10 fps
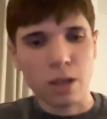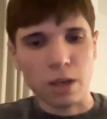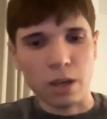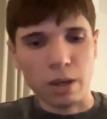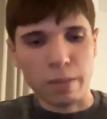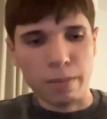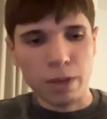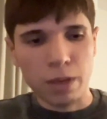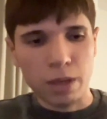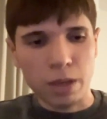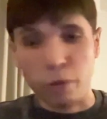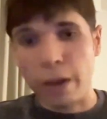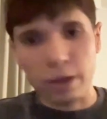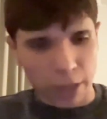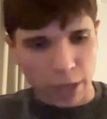or
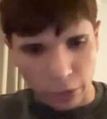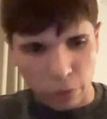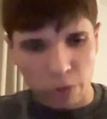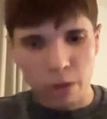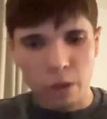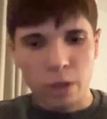LDK node.